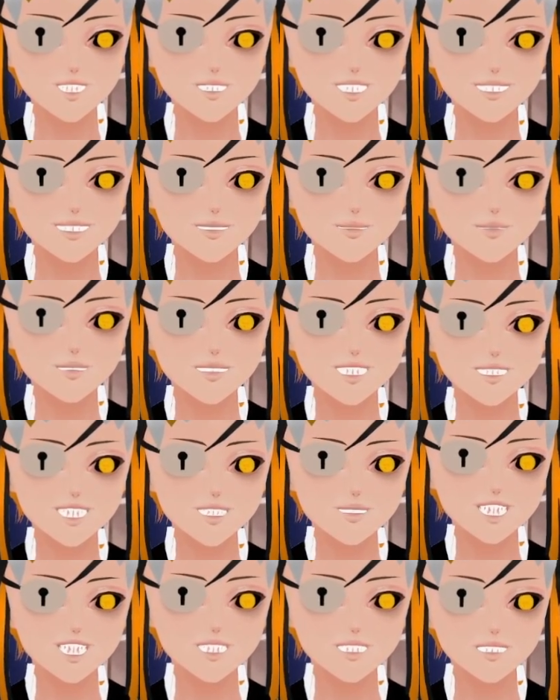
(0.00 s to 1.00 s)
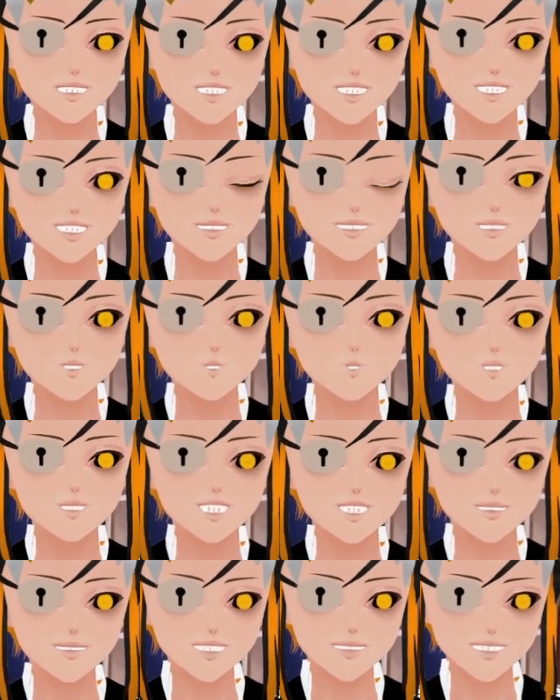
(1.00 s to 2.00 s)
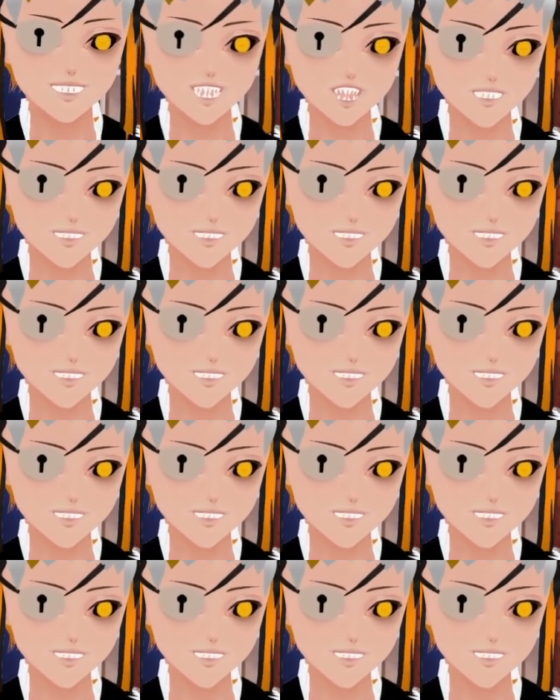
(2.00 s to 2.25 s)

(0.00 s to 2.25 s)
can get rid of the other minion too and then just go